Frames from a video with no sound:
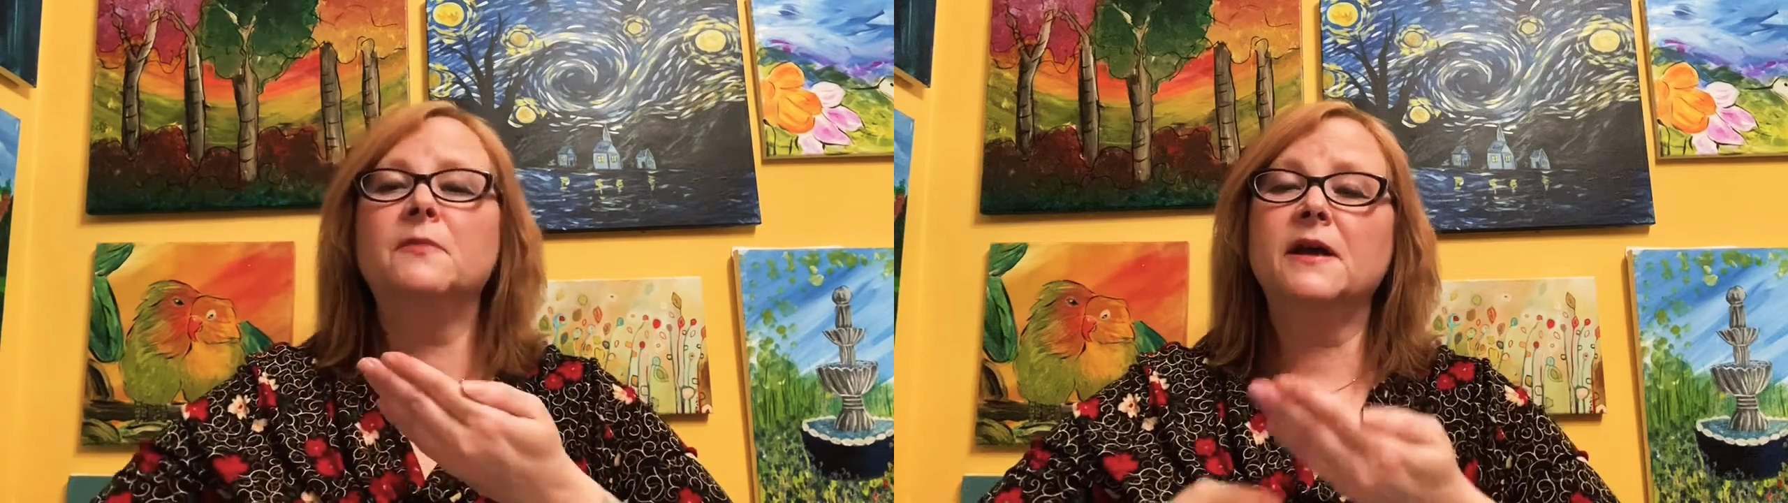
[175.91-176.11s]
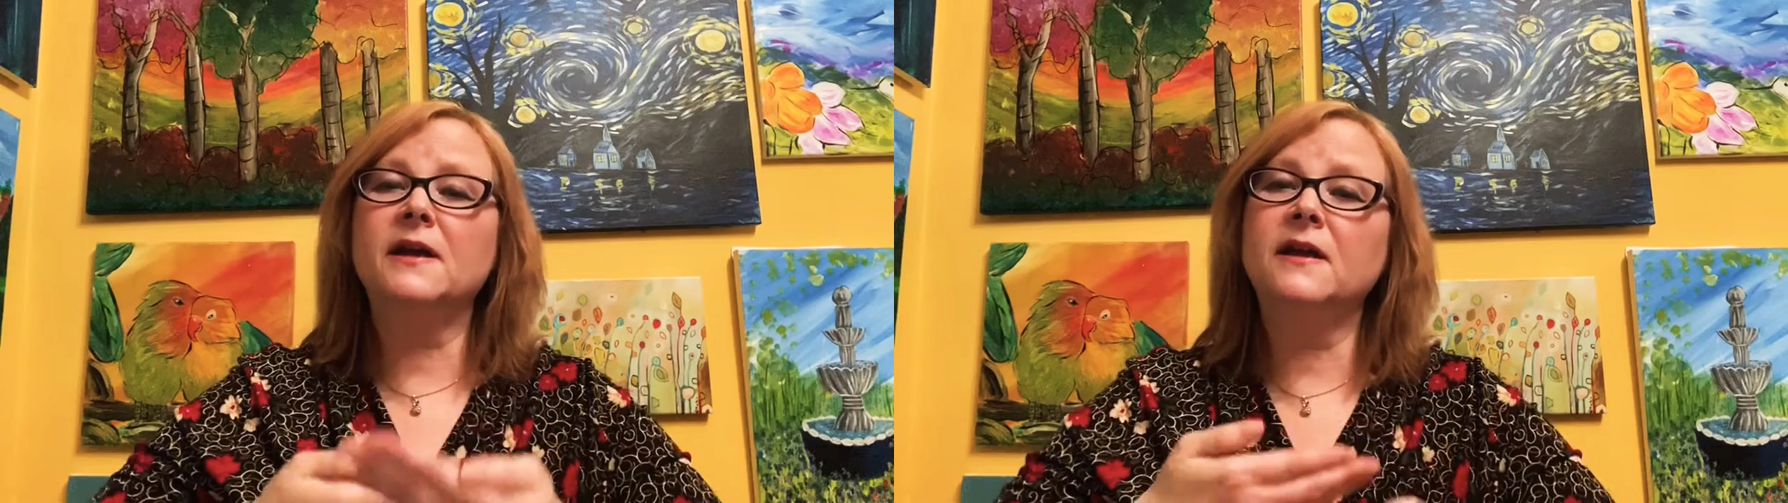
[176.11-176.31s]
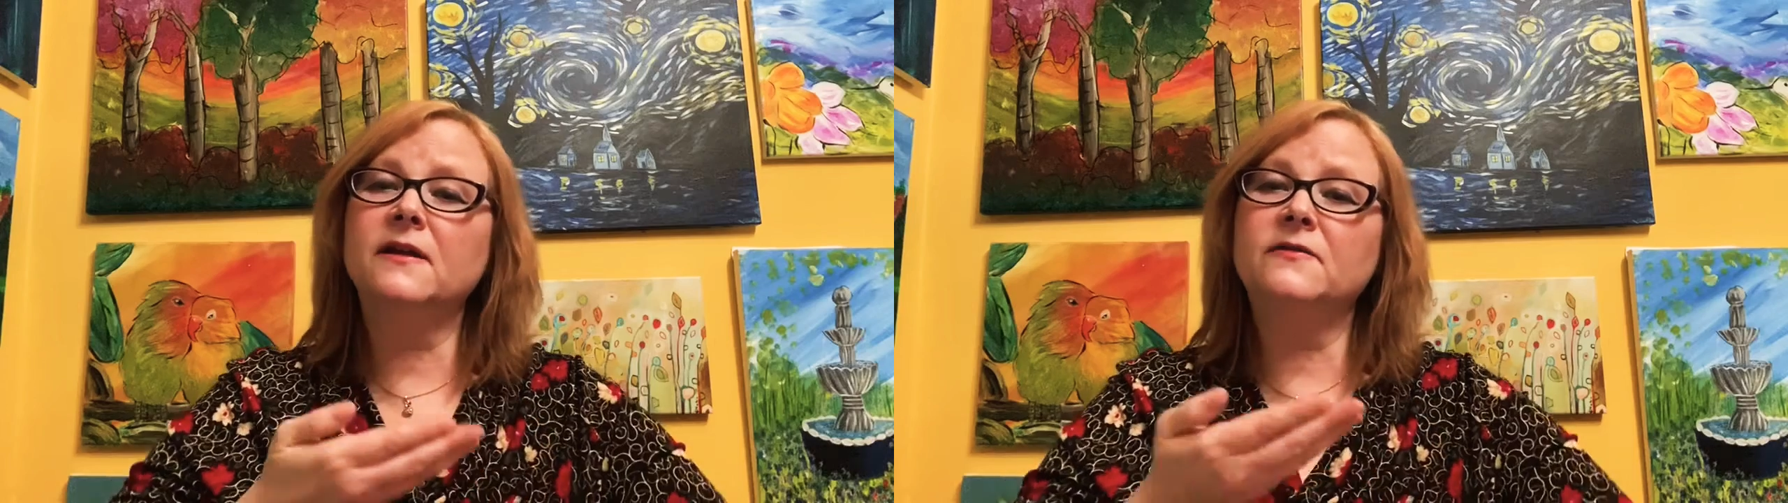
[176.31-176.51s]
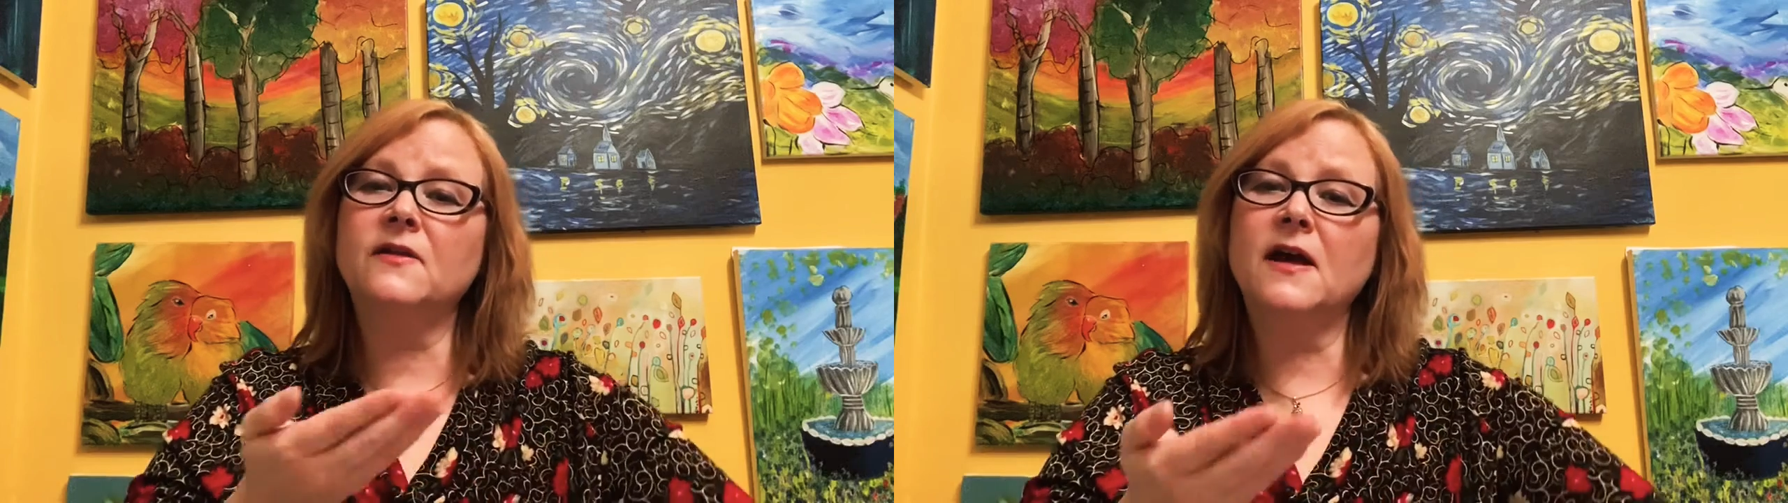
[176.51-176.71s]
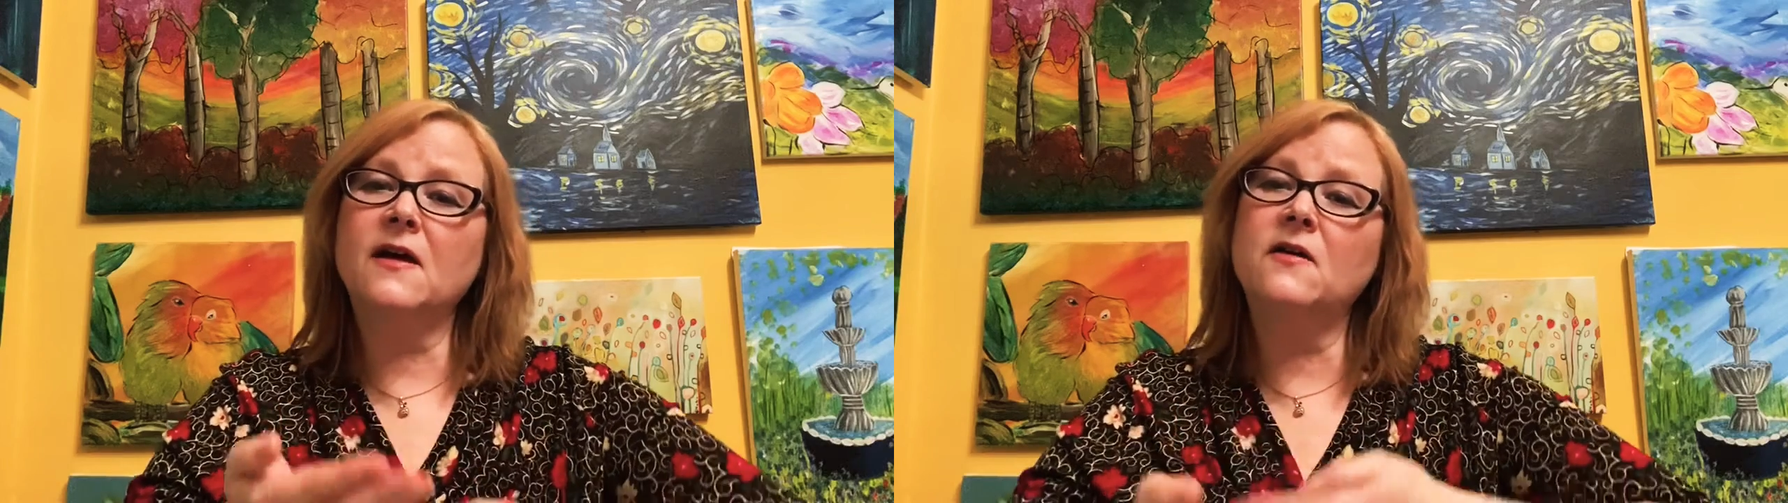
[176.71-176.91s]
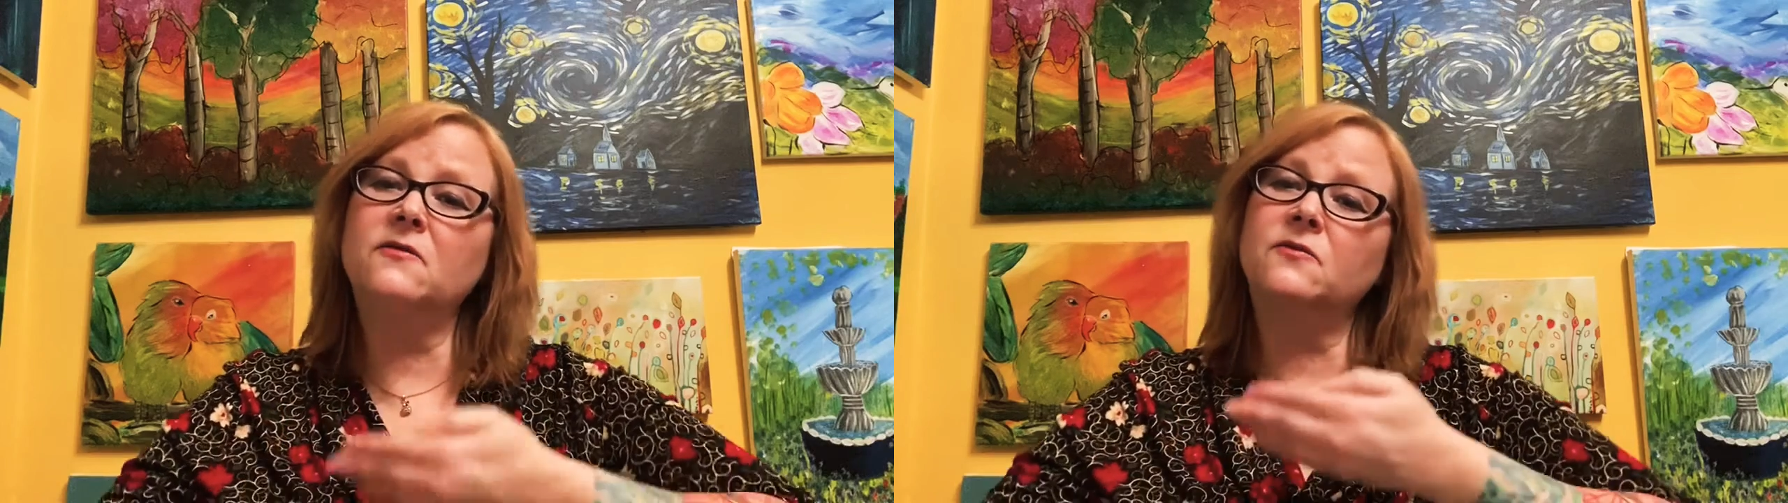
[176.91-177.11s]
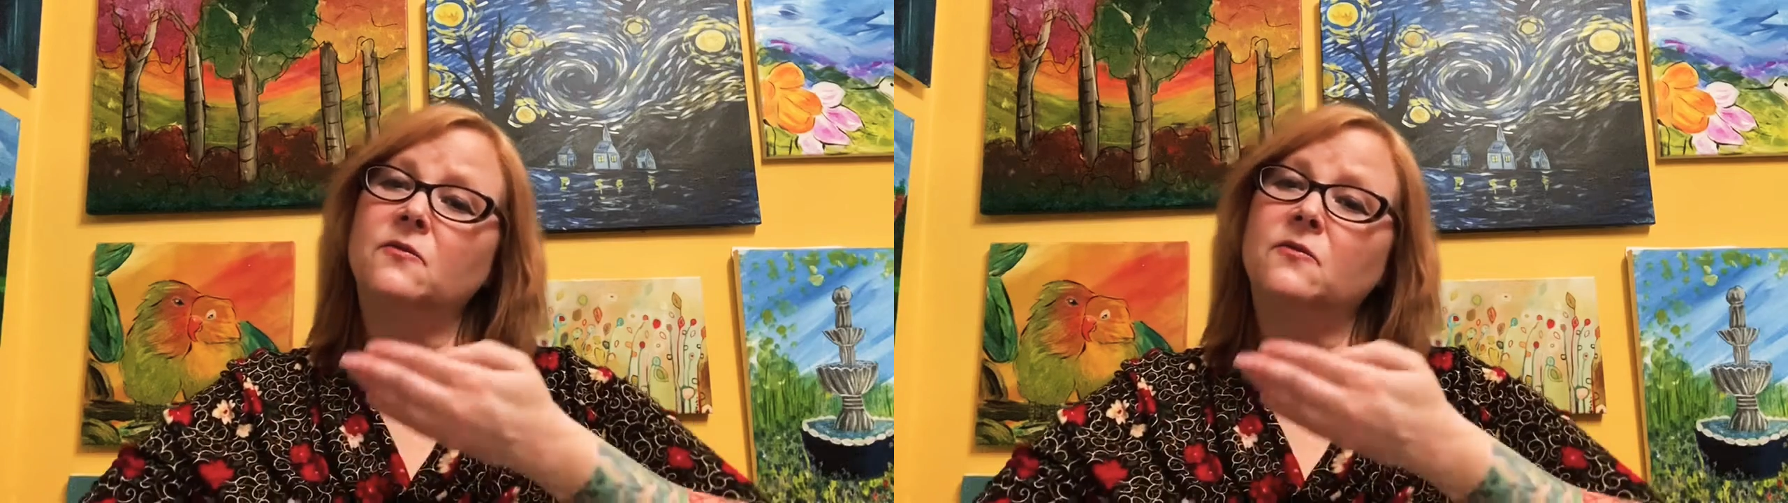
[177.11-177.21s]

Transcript: my hands out,